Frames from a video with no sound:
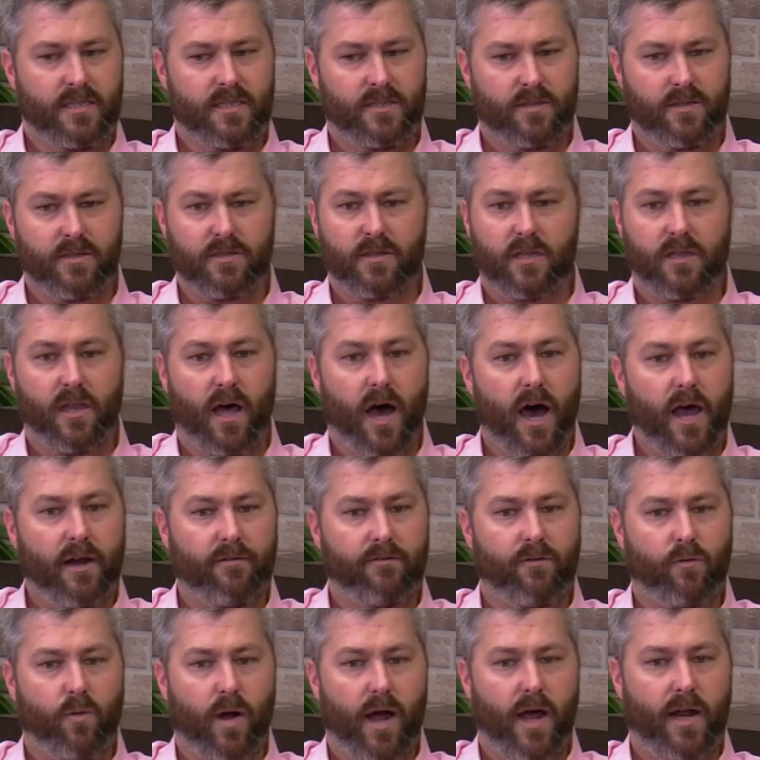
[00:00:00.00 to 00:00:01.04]
so there's a lot
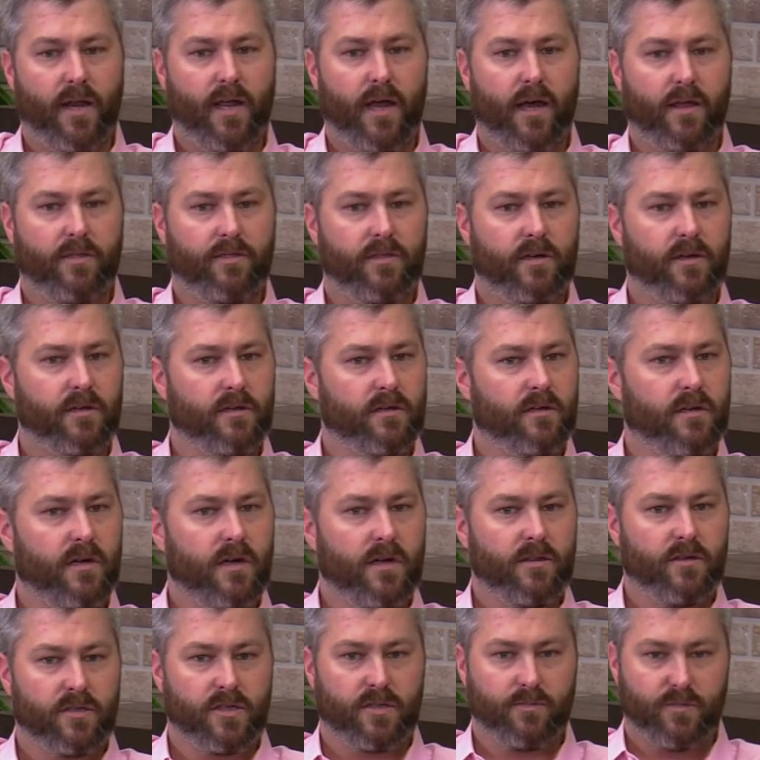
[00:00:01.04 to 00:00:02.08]
of variety out there.
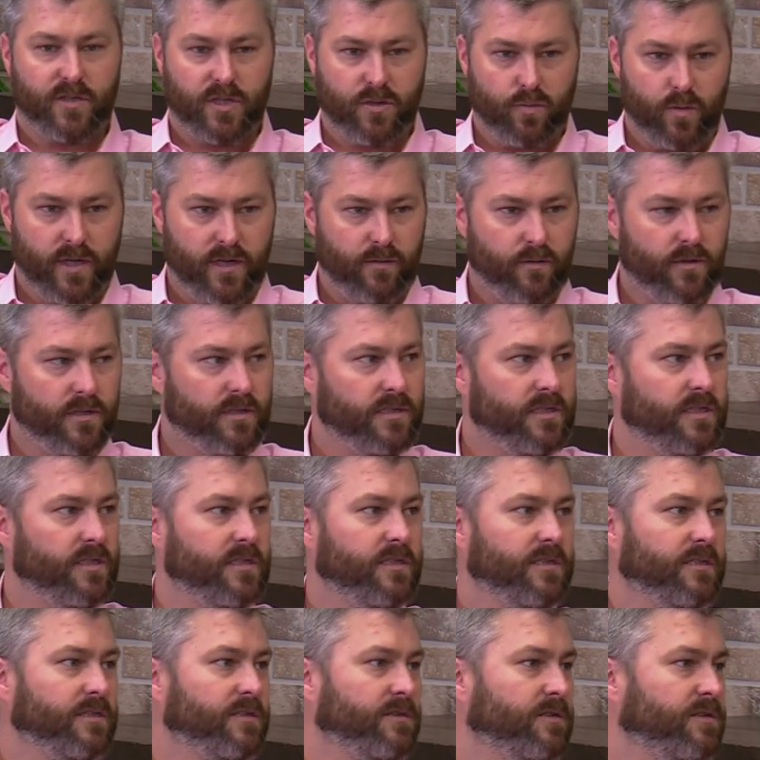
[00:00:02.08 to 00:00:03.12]
There's some sweet
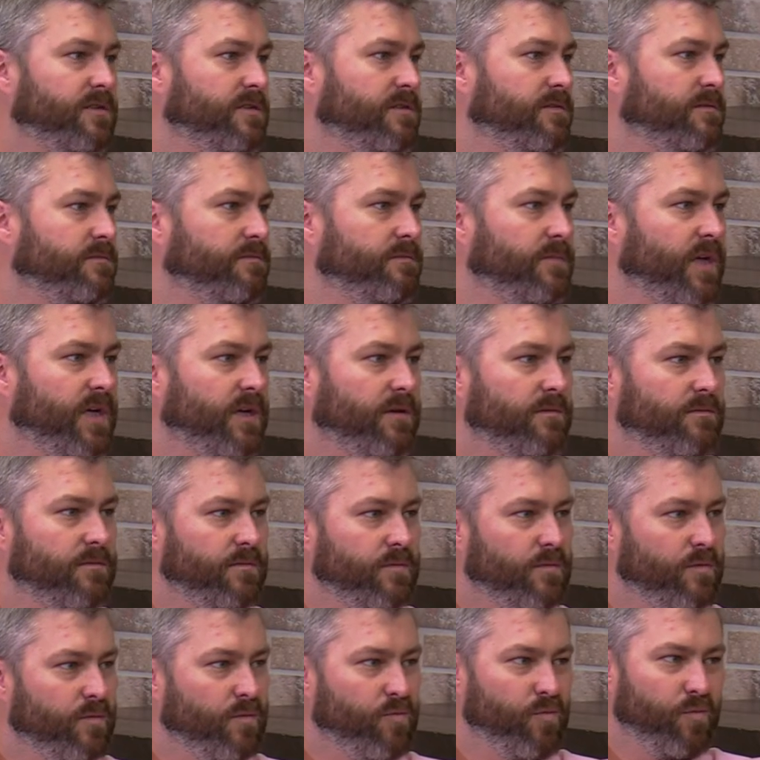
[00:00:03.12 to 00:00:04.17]
whiskeys. There's some, you know,
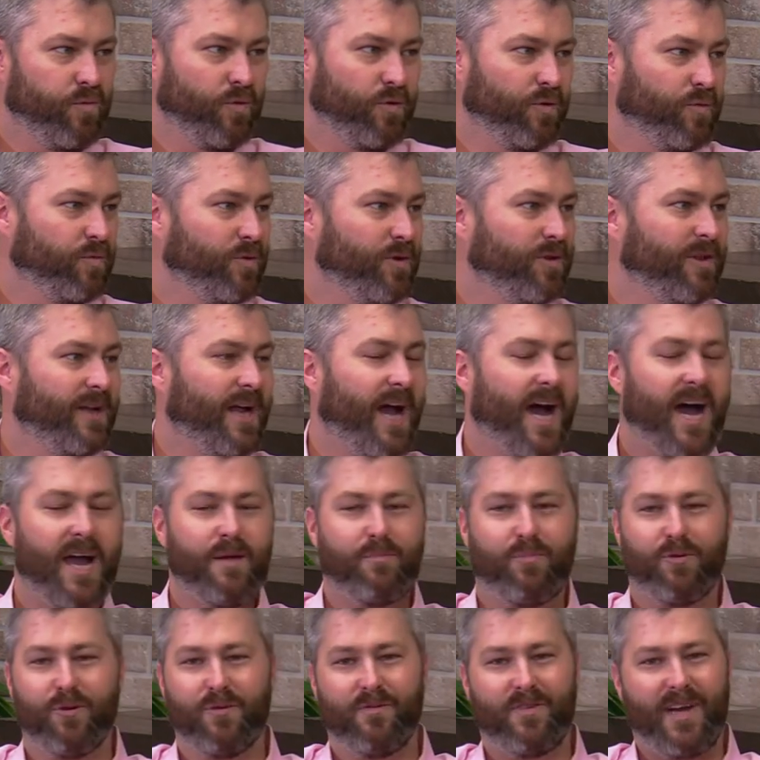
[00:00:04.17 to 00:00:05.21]
really high
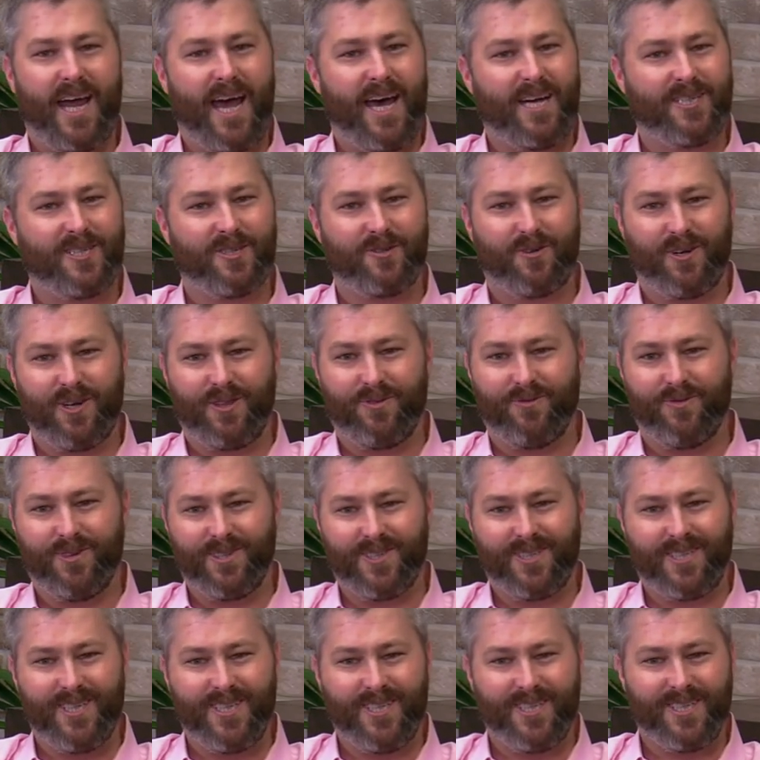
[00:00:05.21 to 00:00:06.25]
proof cask strength
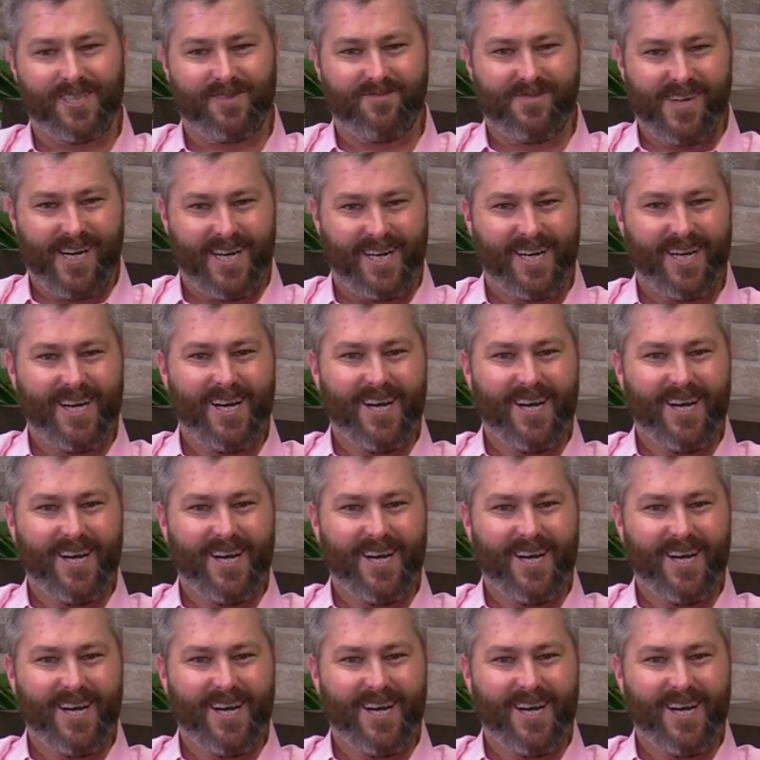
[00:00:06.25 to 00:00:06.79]
whiskeys. I mean,